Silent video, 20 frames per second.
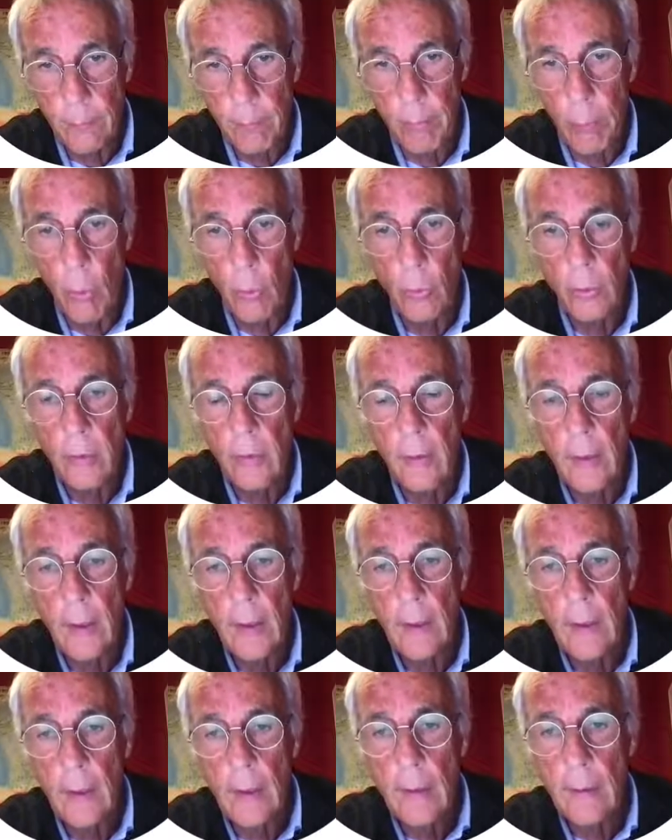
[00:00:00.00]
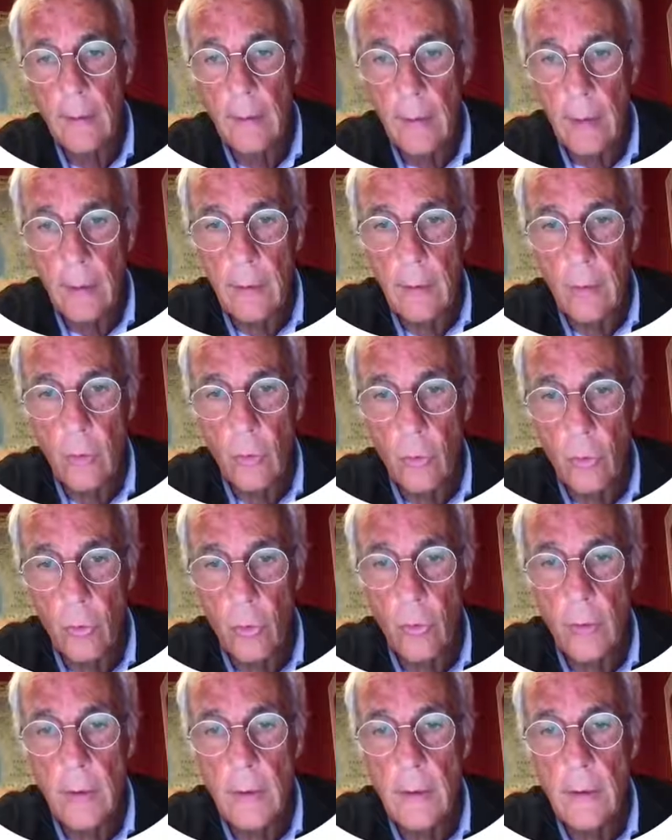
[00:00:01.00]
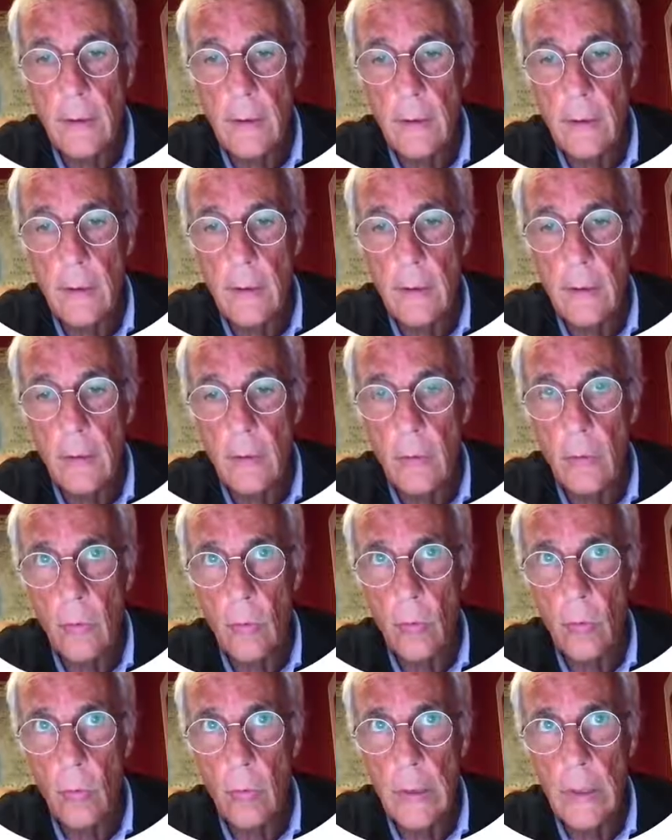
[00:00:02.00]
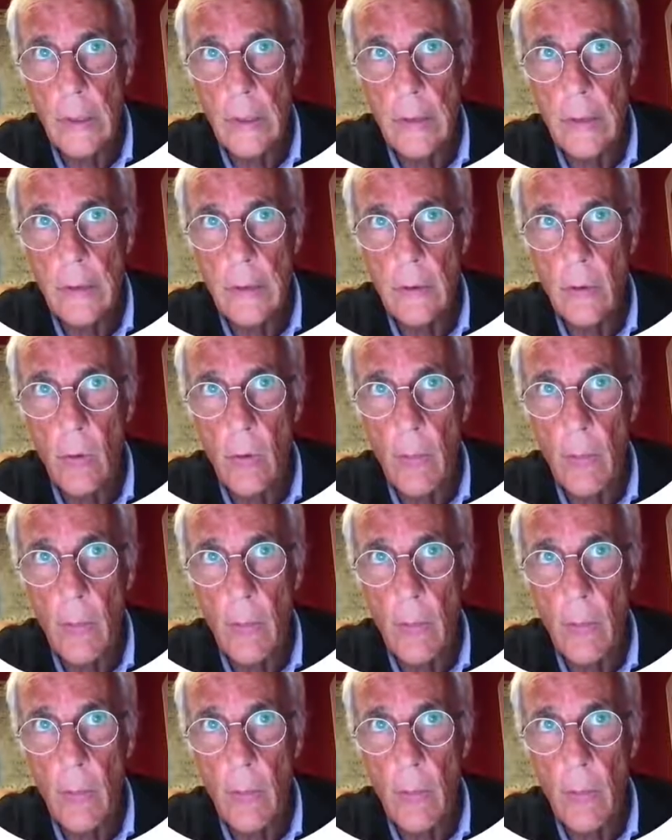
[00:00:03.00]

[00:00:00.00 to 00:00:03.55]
points that the 3D is really